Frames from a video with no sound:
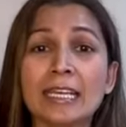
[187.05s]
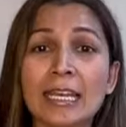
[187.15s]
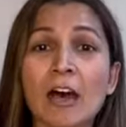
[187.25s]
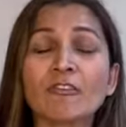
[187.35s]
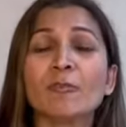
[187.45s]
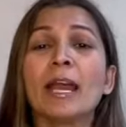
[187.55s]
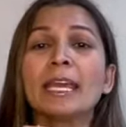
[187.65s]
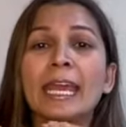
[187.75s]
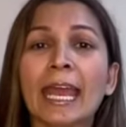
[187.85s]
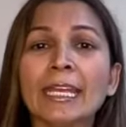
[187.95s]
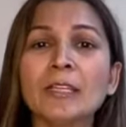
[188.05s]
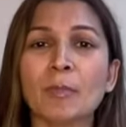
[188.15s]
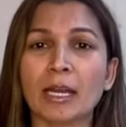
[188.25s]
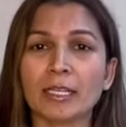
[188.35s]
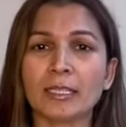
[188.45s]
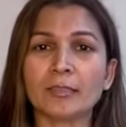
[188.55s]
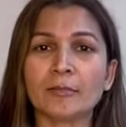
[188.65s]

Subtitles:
enough by anybody.